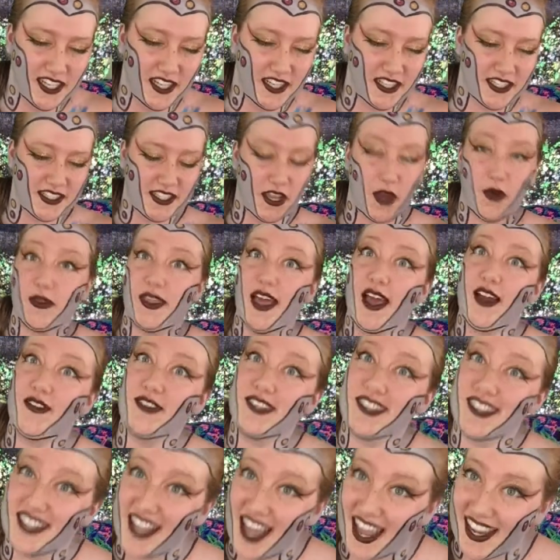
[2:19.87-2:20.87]
So that
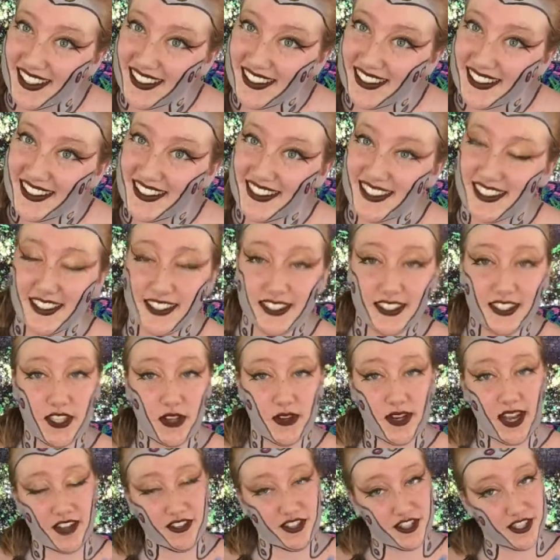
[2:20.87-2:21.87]
was nice. So
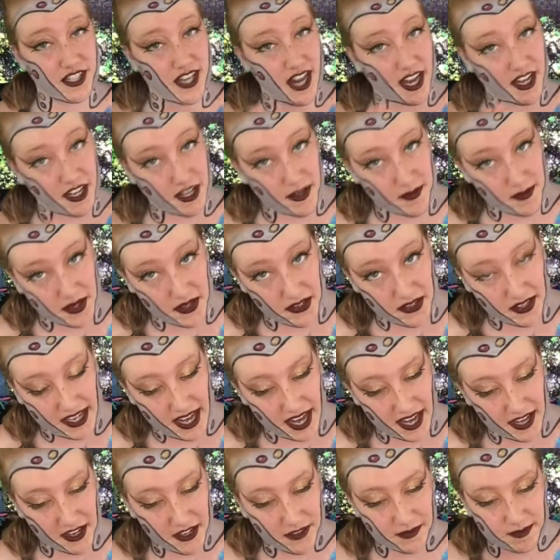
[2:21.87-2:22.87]
now she's got a
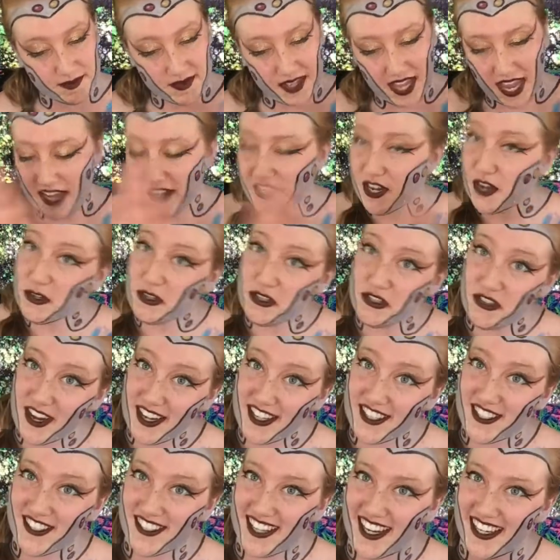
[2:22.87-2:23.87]
communicator and no
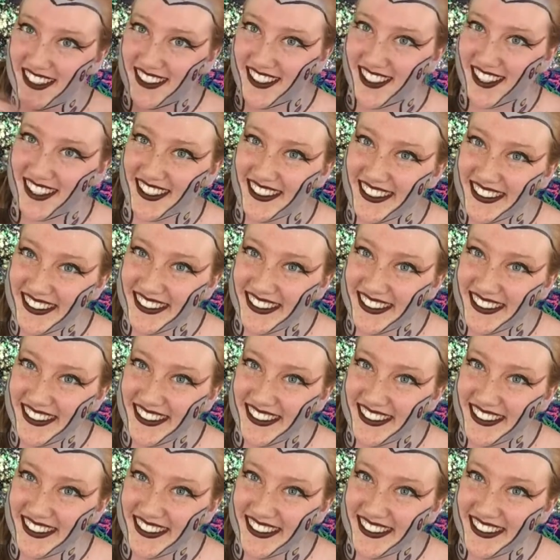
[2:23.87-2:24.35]
stranger danger.